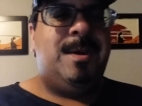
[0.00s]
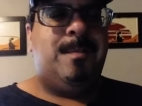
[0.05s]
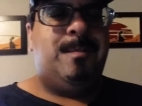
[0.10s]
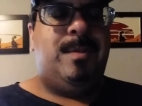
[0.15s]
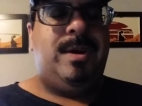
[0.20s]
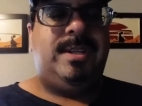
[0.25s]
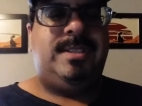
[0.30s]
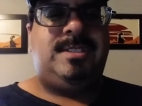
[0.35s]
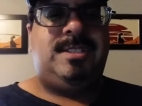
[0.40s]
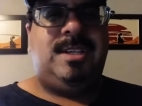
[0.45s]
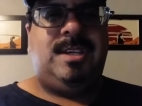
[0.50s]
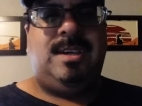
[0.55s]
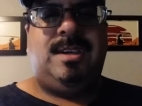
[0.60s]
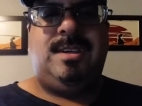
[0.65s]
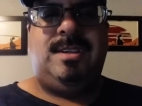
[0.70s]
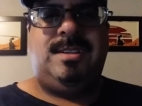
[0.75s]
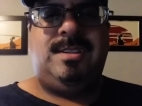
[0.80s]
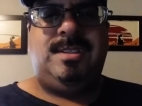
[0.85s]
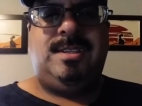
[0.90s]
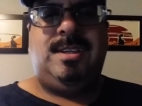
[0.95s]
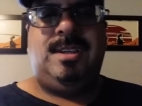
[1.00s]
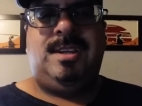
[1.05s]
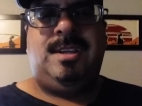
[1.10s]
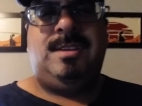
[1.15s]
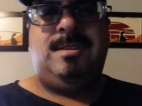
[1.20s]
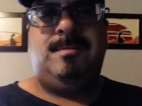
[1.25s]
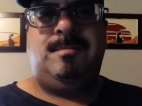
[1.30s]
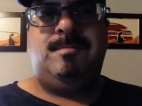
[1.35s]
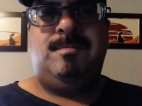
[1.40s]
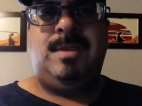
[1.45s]
But
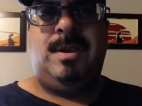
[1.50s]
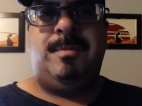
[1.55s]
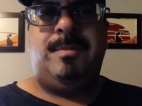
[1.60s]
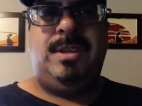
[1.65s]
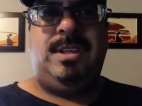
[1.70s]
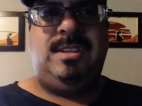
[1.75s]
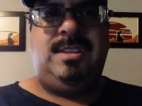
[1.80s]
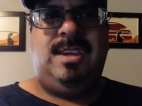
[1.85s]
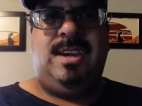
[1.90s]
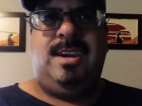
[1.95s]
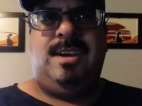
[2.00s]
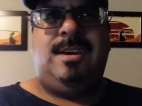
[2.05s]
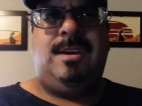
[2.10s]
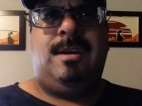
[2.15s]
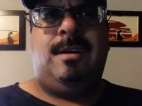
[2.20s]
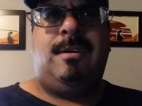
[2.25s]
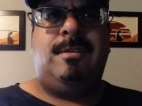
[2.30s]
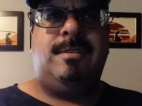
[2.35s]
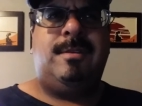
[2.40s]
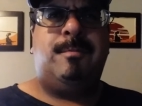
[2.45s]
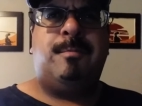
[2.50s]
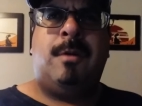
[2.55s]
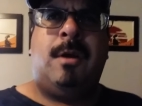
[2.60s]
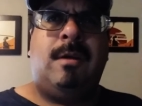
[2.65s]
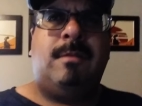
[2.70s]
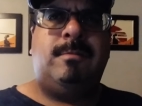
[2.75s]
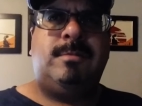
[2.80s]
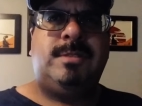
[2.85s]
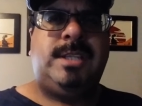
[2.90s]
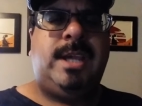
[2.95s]
I mean, yeah, all the
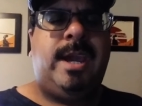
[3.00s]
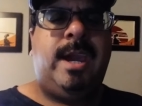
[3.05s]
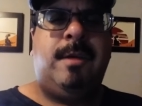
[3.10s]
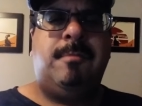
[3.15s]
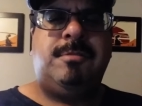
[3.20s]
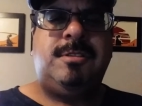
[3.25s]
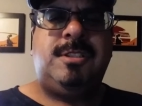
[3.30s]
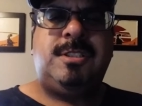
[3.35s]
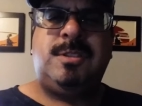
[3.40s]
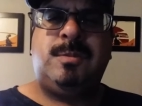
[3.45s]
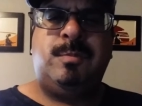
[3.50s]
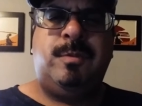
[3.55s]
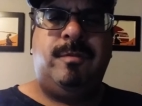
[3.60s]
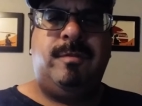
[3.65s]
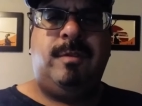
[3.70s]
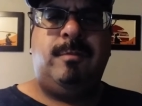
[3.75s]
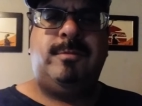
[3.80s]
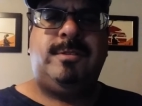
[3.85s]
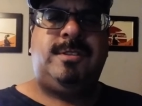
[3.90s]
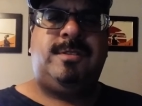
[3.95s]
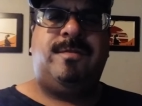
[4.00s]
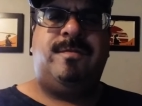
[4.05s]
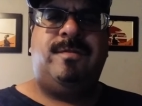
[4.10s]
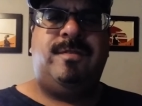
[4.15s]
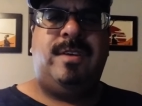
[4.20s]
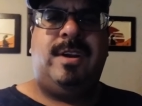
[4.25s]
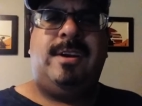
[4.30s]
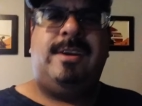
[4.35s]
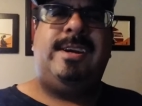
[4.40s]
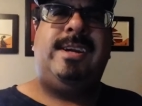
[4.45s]
problems I had with this movie was
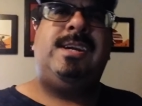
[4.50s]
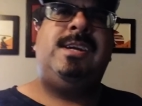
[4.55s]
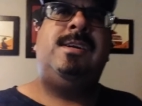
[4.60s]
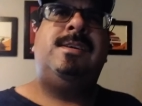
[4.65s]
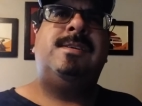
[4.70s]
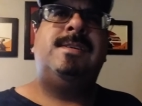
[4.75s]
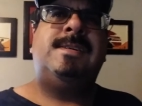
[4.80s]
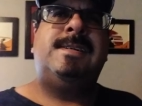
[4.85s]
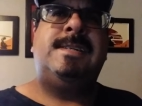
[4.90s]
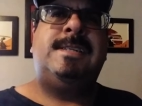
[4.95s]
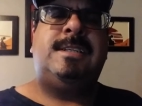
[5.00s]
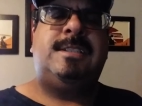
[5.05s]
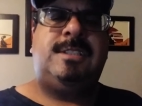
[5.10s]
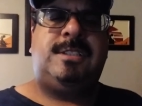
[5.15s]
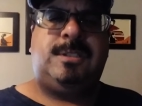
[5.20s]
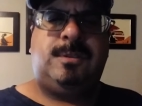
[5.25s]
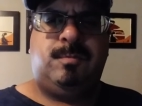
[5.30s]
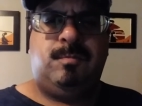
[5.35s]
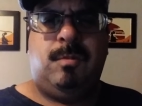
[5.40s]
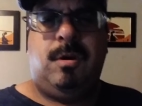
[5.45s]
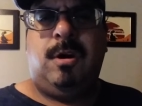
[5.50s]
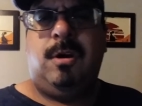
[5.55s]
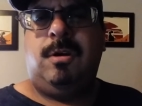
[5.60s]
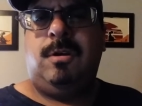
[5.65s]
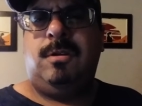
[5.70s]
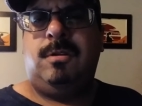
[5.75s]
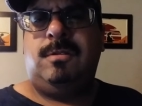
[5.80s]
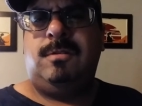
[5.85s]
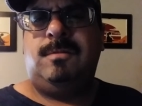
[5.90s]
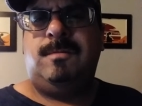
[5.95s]
very
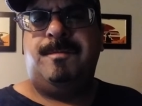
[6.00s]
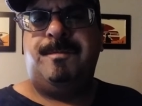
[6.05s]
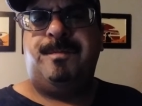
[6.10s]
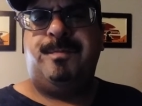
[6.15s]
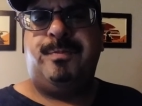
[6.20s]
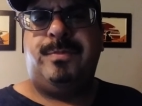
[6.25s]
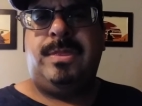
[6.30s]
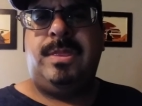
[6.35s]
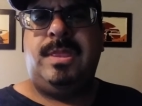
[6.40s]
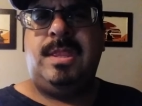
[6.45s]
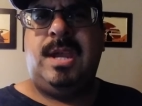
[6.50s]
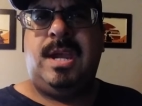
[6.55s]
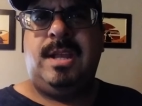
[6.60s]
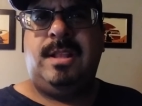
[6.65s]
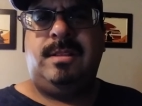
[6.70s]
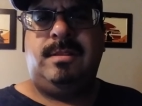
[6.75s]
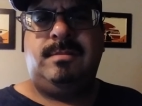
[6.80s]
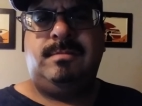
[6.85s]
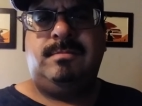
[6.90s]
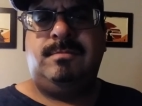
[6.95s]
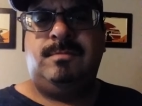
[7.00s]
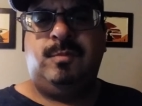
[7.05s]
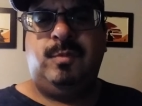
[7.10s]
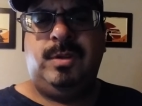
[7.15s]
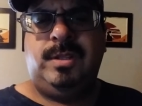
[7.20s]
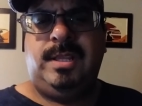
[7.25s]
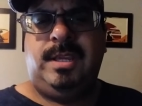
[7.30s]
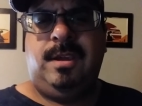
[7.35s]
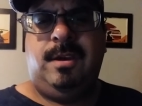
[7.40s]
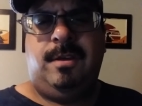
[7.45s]
small, not
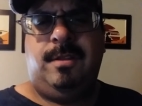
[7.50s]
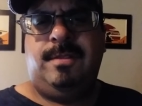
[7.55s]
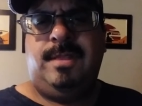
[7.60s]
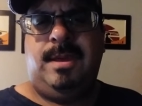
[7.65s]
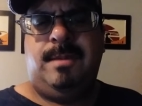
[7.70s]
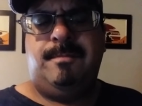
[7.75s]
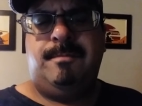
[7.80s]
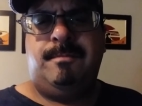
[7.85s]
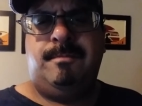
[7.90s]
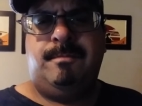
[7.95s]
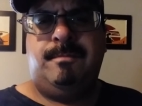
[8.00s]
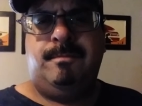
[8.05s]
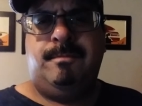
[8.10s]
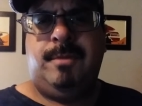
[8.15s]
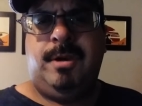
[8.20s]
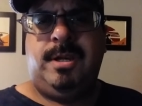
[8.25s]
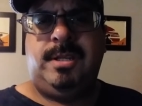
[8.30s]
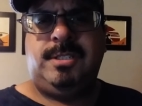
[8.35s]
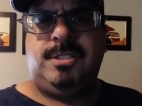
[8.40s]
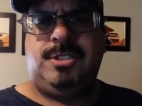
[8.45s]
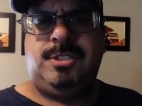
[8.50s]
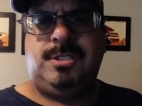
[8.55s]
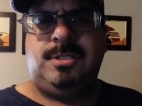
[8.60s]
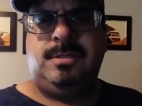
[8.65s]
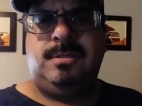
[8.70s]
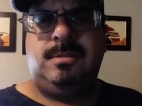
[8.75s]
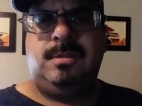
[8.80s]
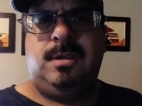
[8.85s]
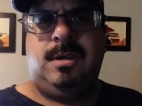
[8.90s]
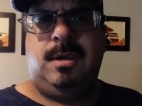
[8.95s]
really all that much.
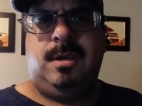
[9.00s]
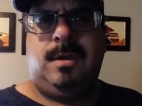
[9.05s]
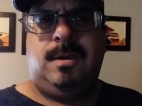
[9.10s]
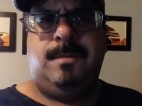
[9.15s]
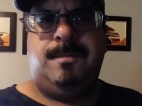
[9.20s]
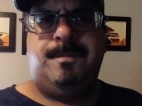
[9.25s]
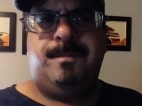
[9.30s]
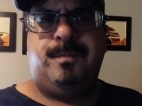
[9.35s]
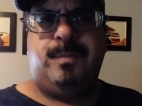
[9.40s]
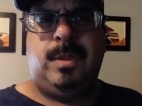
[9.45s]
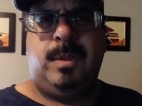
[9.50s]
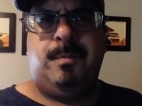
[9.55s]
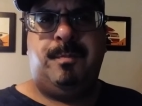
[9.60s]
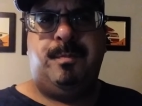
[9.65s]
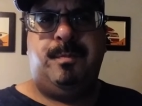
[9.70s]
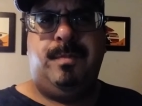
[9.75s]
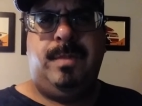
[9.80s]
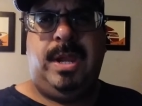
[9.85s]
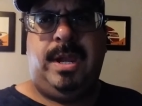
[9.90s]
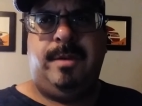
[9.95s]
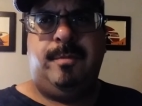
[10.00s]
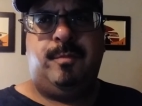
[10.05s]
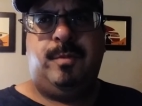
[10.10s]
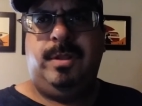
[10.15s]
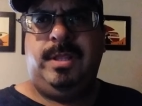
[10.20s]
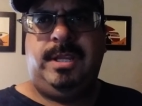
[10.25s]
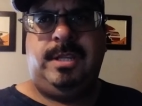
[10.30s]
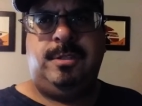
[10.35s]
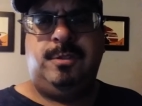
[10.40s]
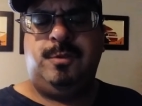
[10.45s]
I
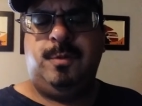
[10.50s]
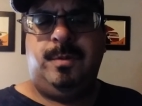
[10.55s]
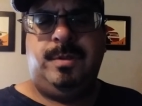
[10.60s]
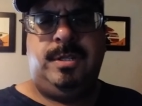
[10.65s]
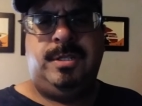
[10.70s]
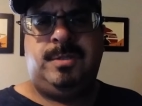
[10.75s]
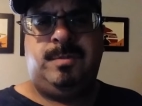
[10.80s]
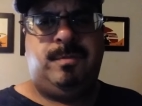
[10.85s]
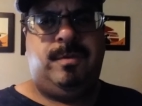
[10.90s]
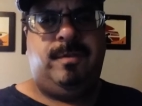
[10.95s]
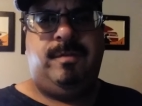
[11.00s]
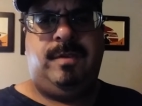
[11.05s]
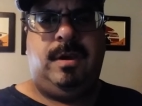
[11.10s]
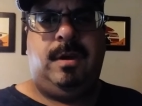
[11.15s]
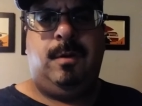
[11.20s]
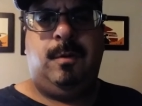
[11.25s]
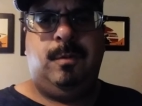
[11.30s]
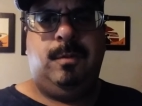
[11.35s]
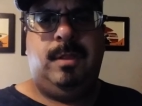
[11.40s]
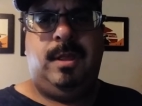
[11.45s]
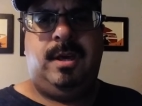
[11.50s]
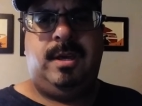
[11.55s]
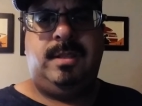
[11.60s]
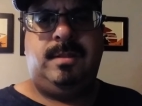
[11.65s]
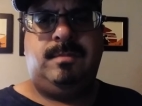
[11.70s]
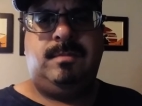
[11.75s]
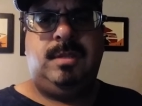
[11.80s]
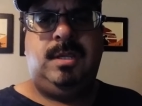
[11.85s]
really enjoyed this movie a whole lot.